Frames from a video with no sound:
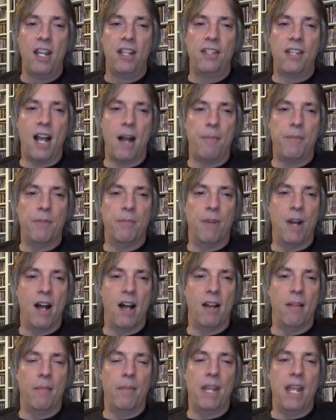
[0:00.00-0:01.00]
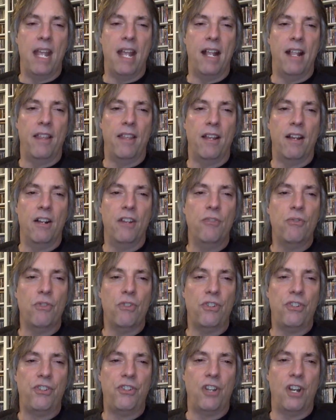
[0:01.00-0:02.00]
top to bottom, and Under
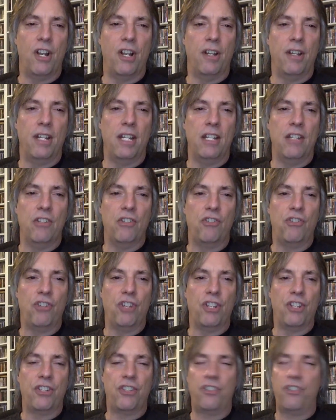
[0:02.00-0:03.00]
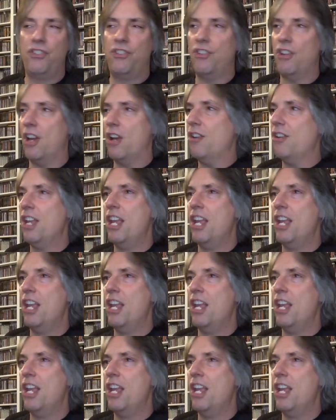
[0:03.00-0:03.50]
the Sun is just,